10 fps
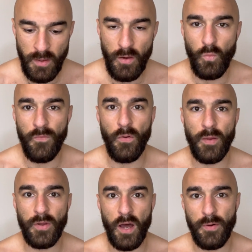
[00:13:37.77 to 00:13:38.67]
Without them
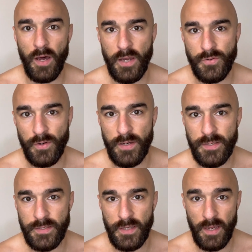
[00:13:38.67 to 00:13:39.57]

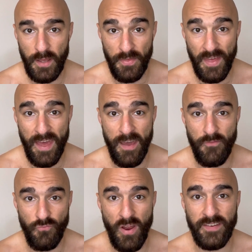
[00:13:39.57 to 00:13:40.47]
carbohydrates, they're
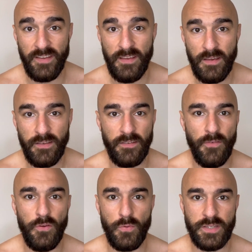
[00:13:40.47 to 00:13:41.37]
ready. Say if
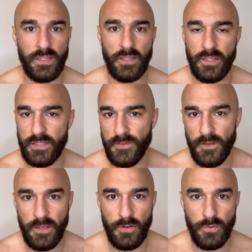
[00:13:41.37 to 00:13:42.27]
you were still
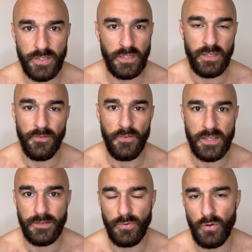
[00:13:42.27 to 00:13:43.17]
eating fats
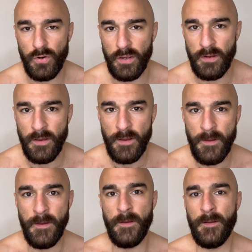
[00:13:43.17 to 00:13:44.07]
and protein,
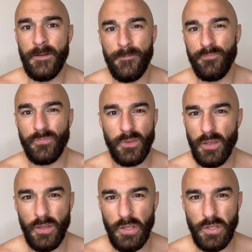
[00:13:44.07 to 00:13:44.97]

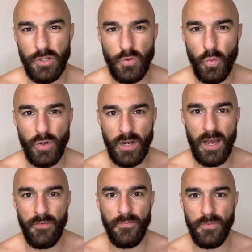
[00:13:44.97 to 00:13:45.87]
you just wouldn't
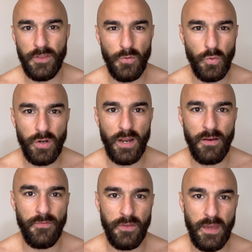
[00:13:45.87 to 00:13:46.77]
have
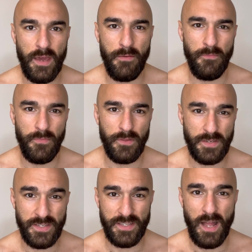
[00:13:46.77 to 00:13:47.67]
the
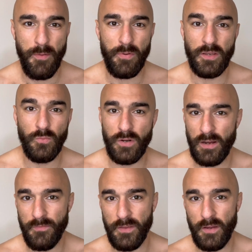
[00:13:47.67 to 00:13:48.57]
snap, you wouldn't
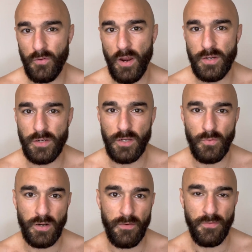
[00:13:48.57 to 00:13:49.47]
have the aggression, you
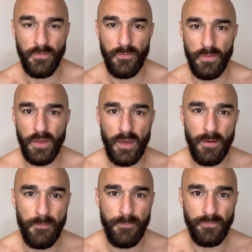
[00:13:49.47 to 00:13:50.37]
wouldn't have
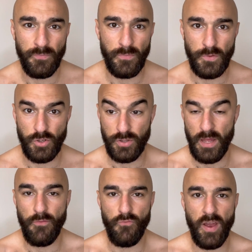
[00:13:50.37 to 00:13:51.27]
the just
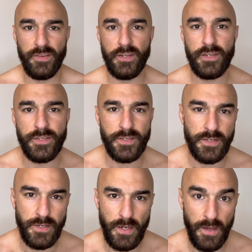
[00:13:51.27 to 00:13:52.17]
that readiness
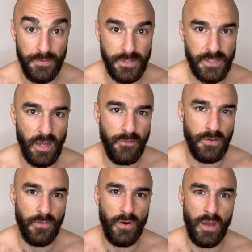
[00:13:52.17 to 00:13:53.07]
at the start of
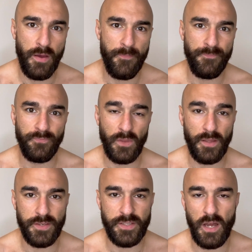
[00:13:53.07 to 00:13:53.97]

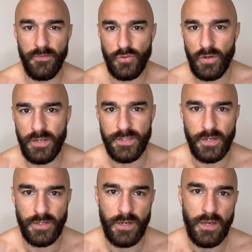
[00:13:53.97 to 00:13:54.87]
your training
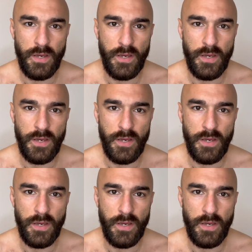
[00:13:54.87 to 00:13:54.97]
session.